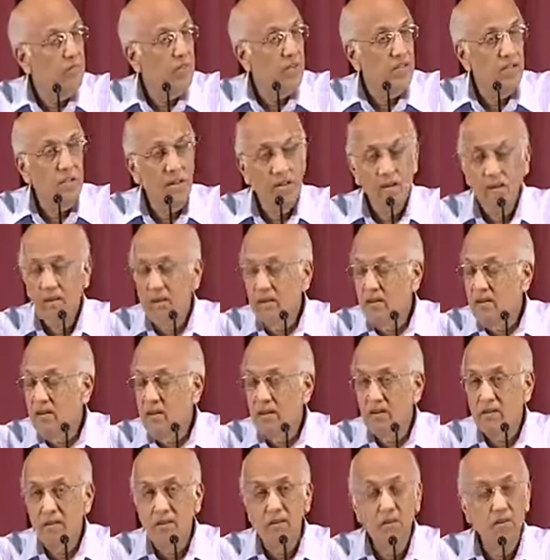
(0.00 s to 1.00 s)
But they did
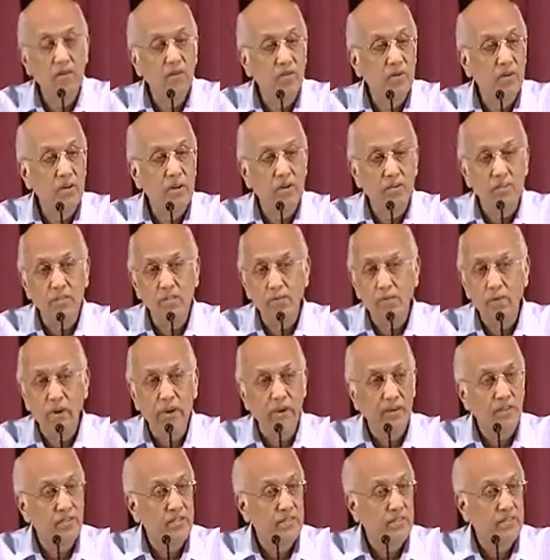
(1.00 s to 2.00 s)
not know God's
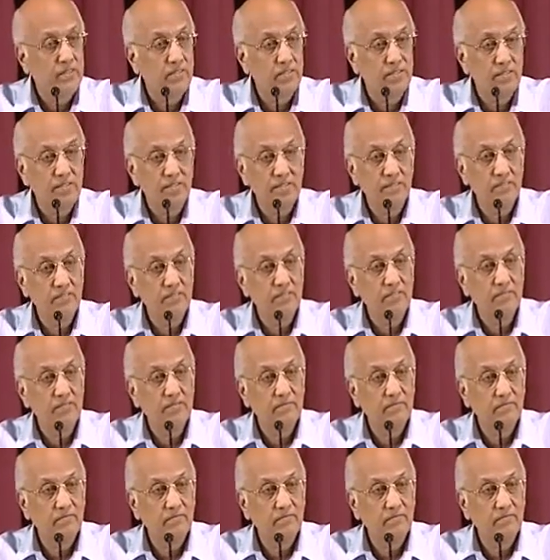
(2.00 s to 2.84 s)
ways.